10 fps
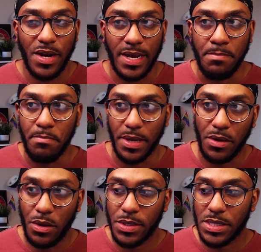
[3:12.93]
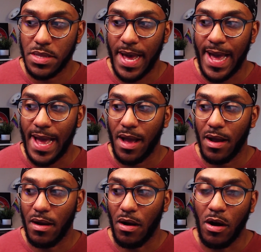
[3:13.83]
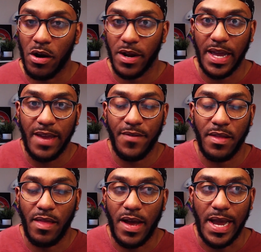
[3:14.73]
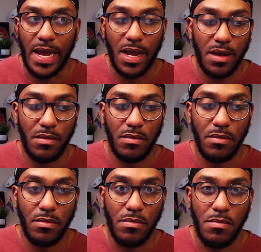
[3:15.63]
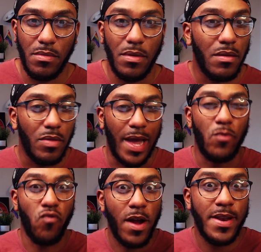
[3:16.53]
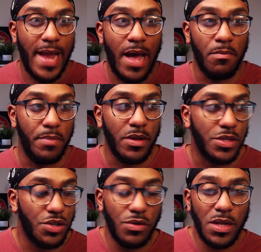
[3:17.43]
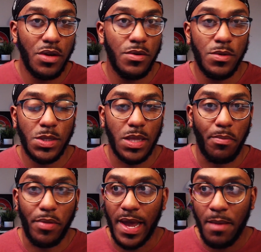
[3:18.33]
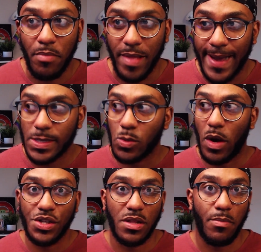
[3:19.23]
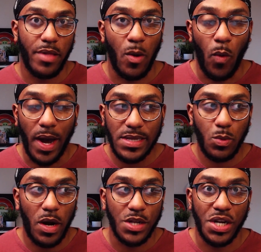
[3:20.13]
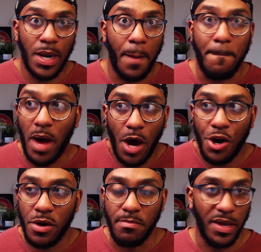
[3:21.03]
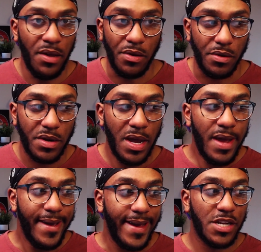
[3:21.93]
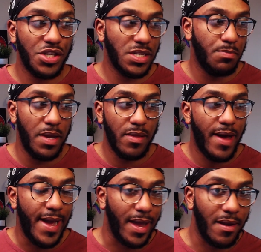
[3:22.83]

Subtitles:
builds that aren't even run down builds. You can use the plain black swatch or the plain white swatch in a modern build. It can just be an